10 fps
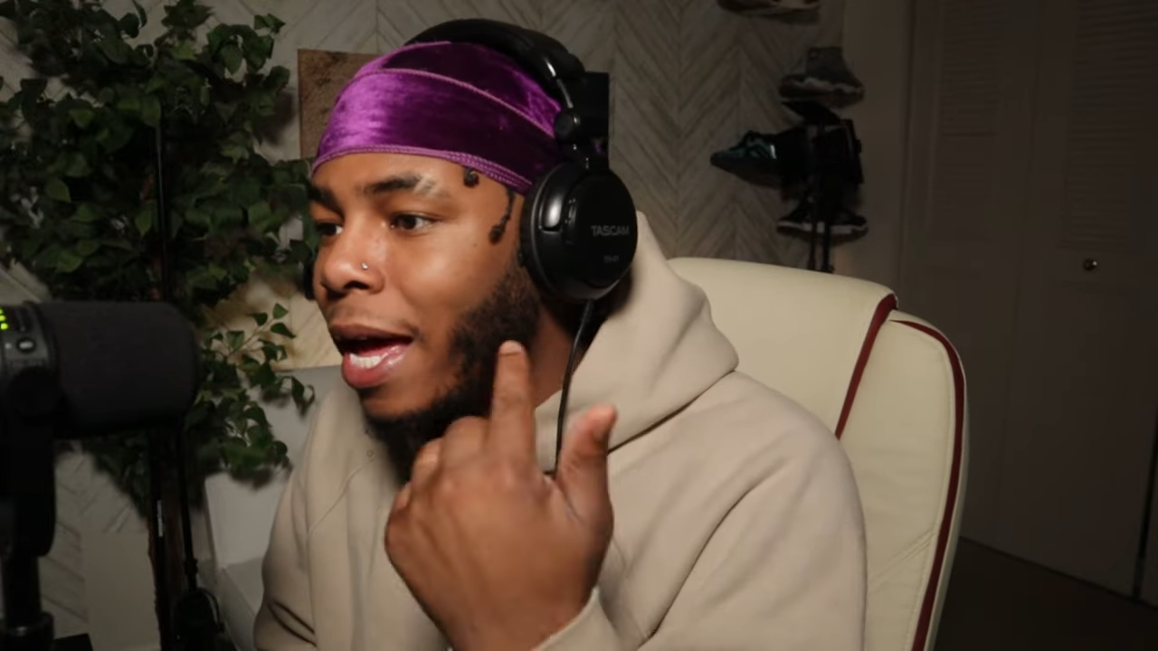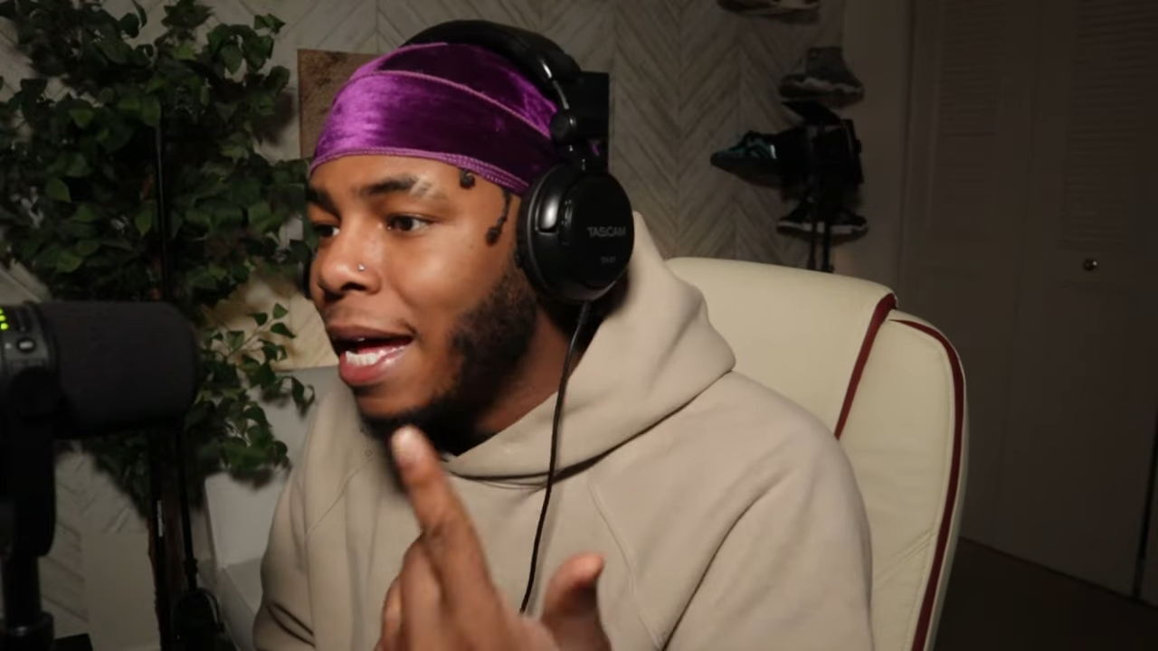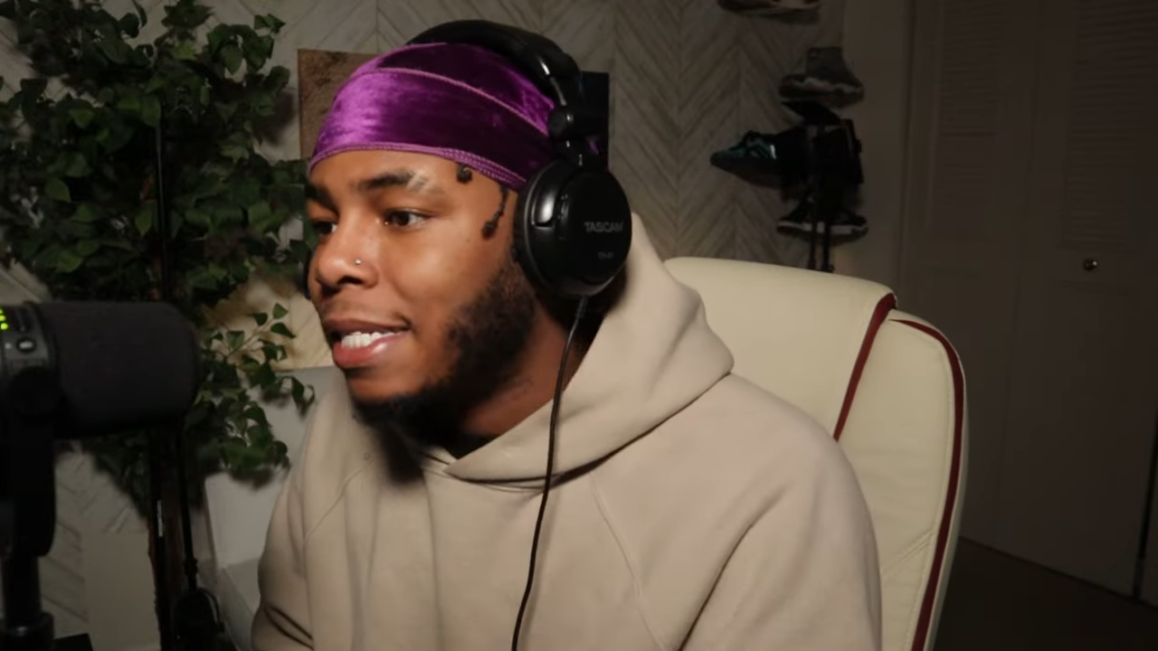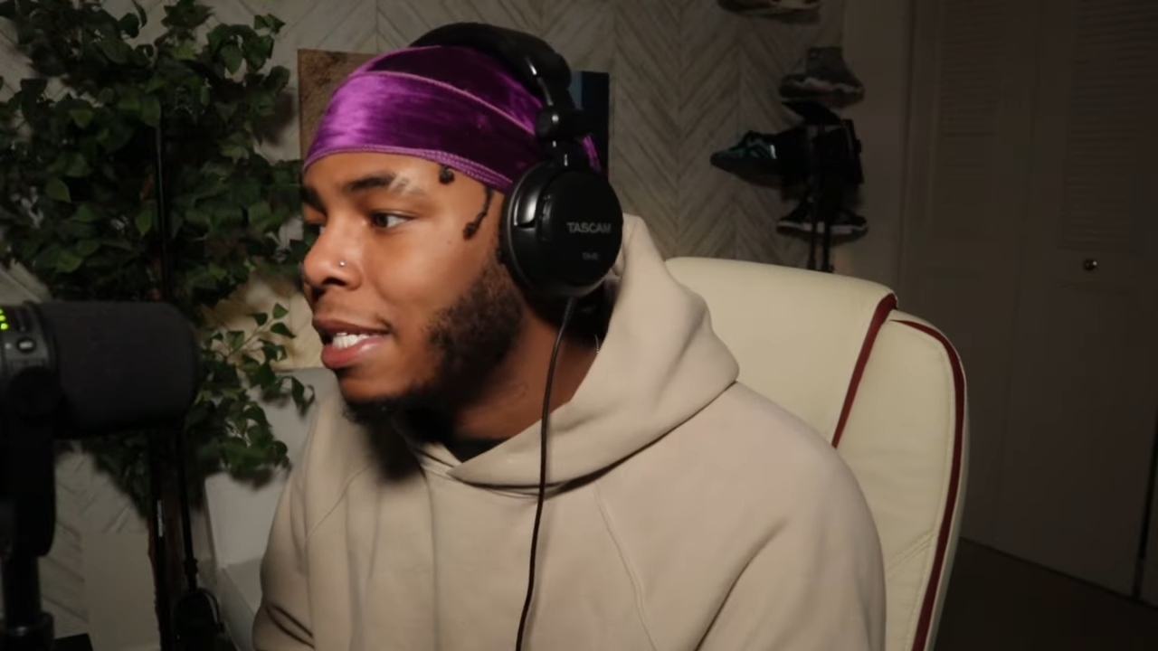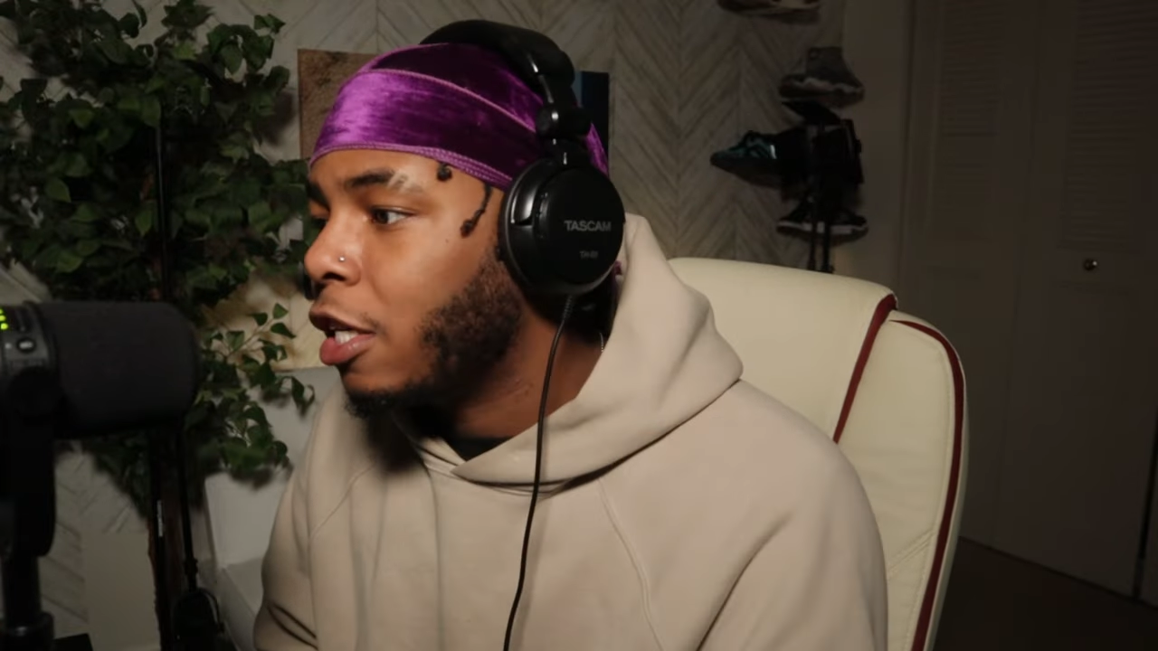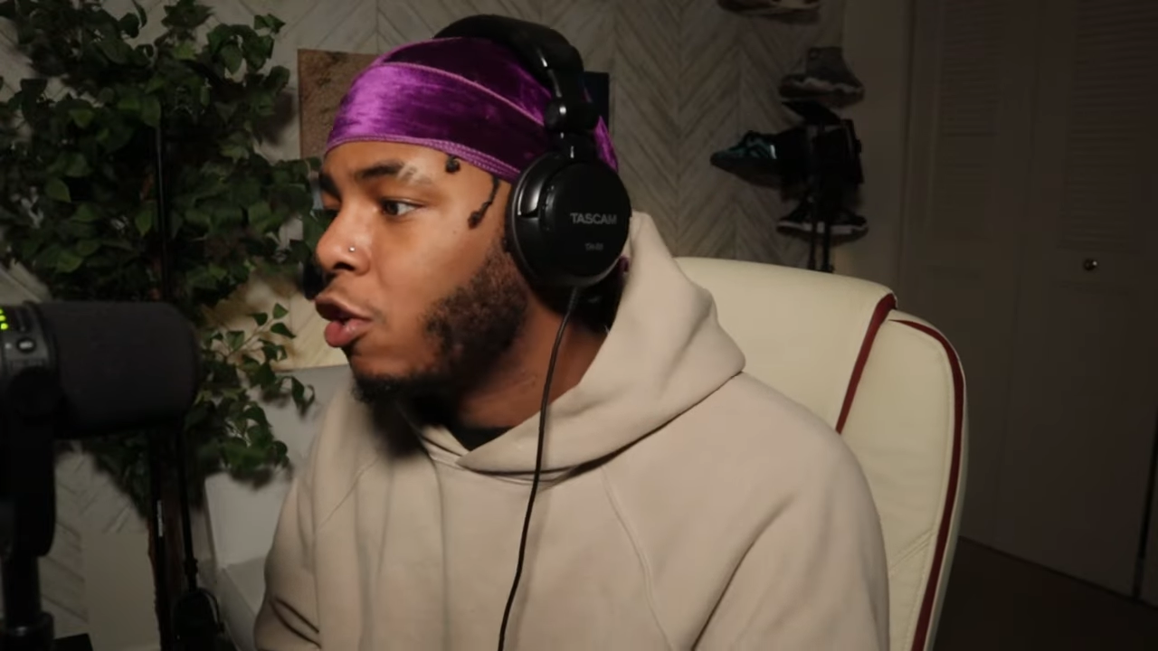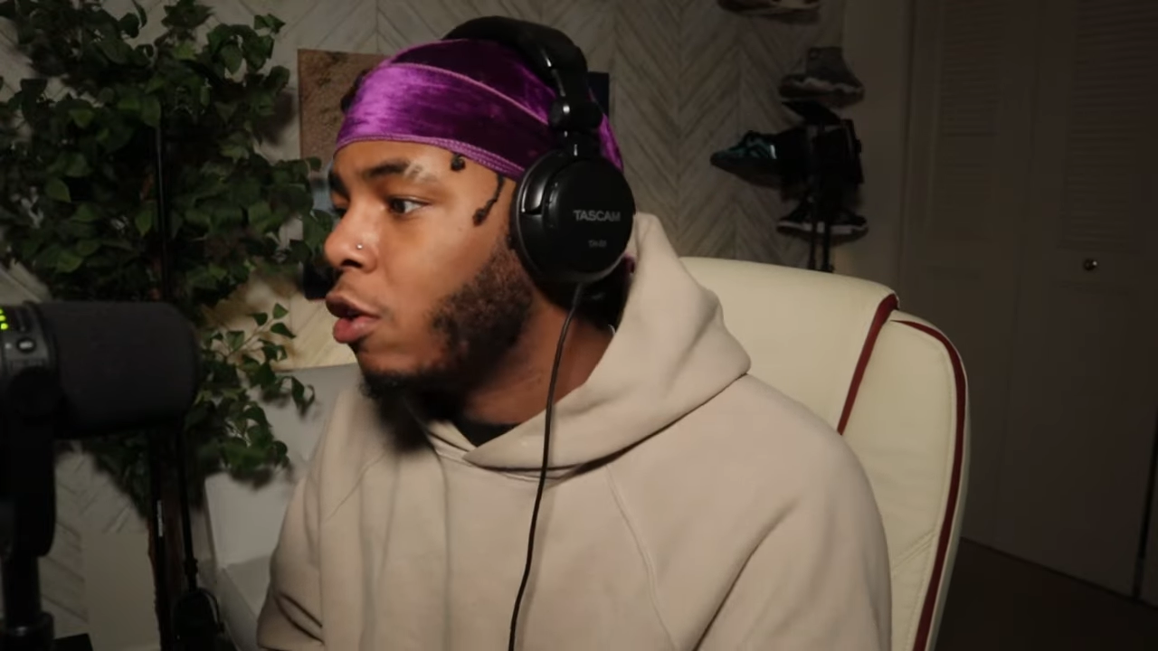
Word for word: gasoline